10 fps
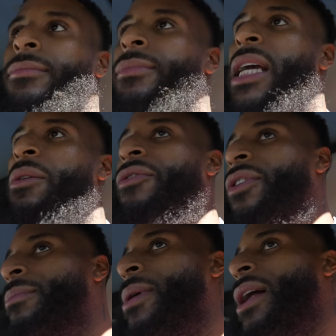Yeah, we
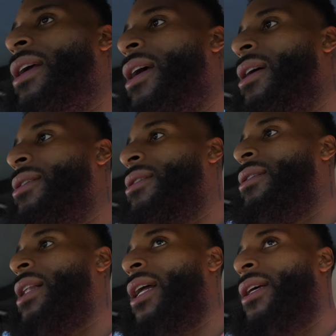finna probably head
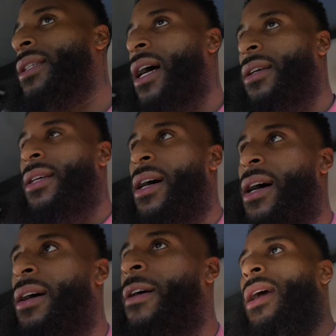to like the south
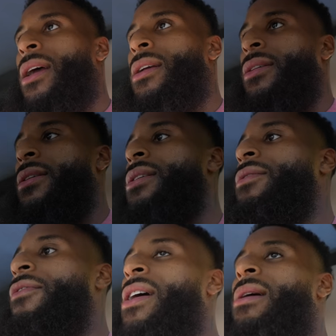side and see
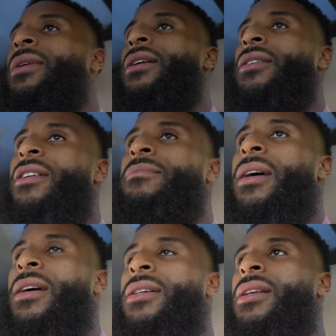family and stuff,
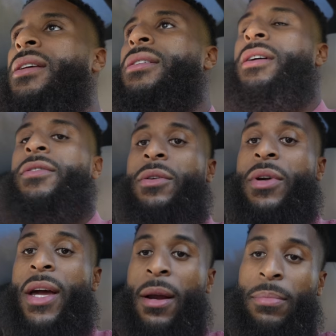my cousin and stuff. So
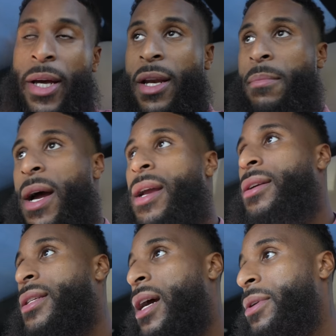we kind of playing it by
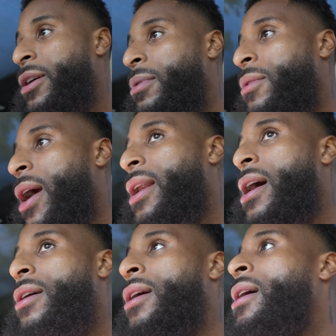ear type deal. But right
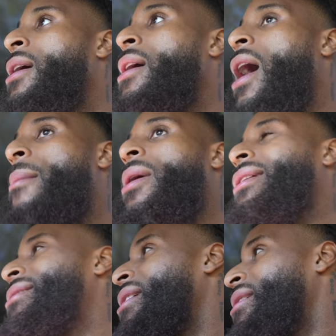now, I'm
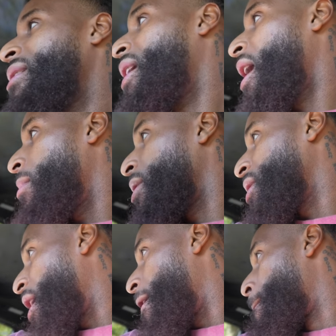headed to this camera
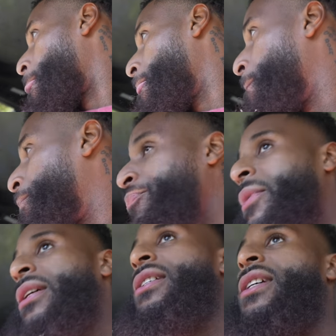shop
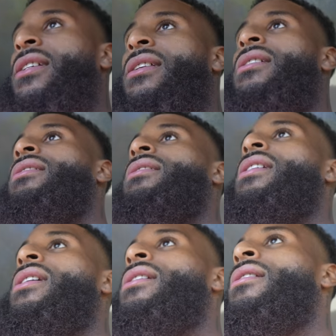just to
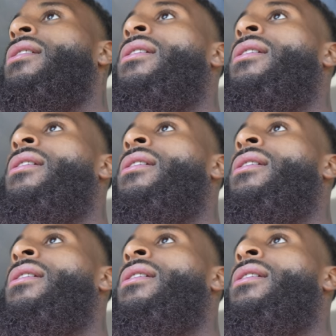see